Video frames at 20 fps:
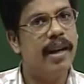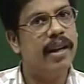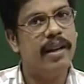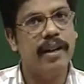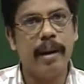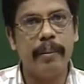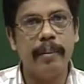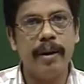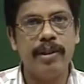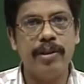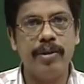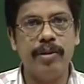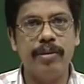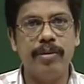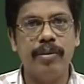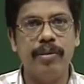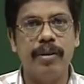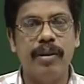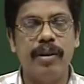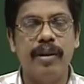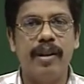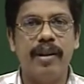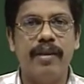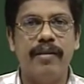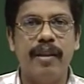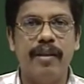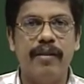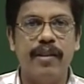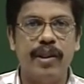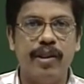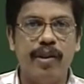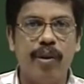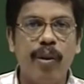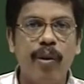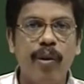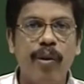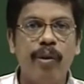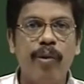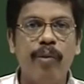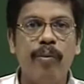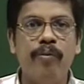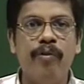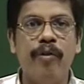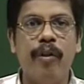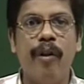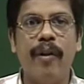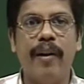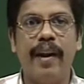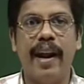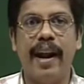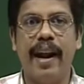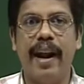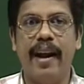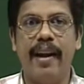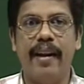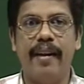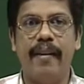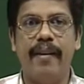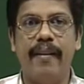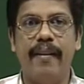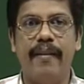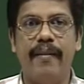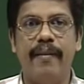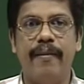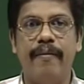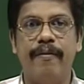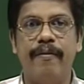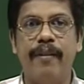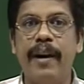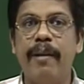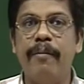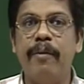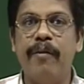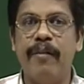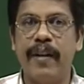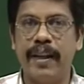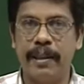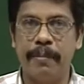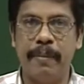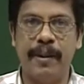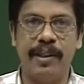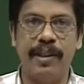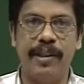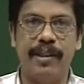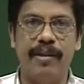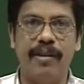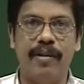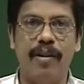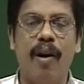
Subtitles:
Number two, there was no room for freedom of expression.